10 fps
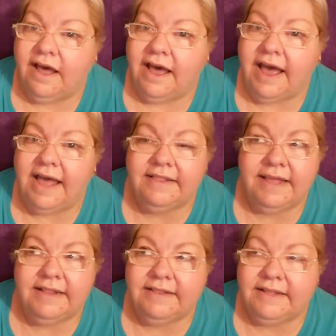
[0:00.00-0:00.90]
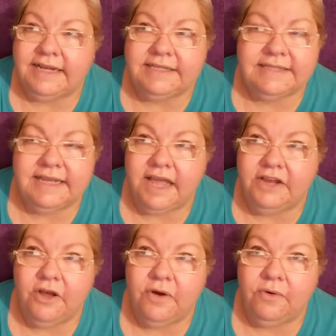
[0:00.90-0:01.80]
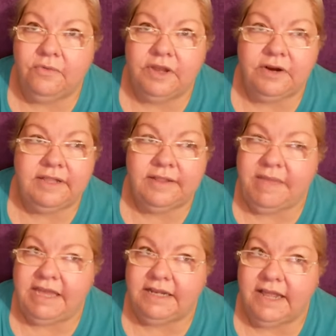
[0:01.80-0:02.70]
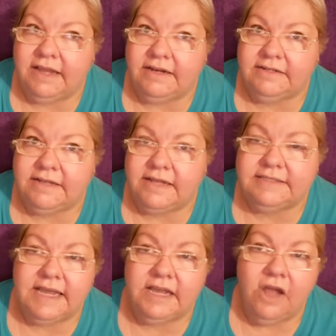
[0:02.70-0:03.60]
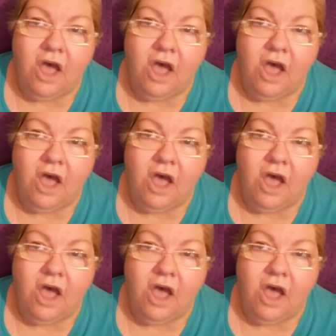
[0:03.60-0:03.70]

And then the next thing I know, they're in the mainland and saying,